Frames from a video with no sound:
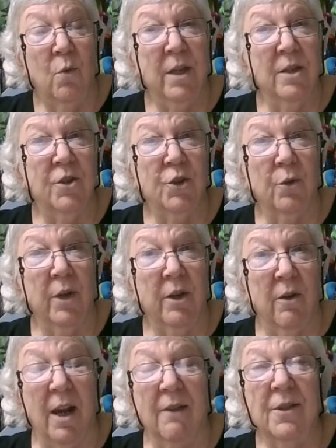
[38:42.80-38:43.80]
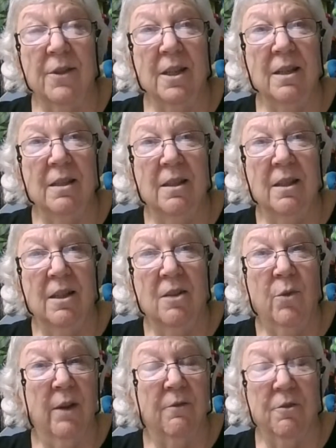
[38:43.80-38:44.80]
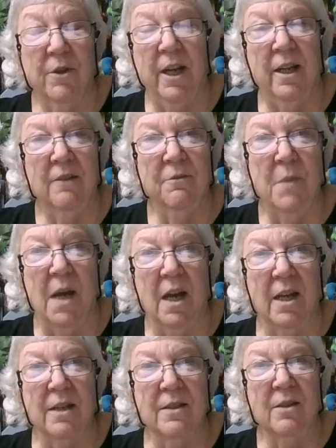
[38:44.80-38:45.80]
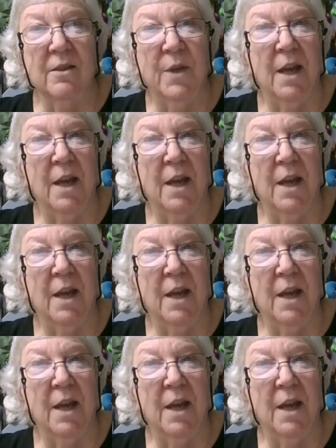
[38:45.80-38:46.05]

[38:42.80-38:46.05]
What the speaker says: We enjoy crafting. We have creative minds.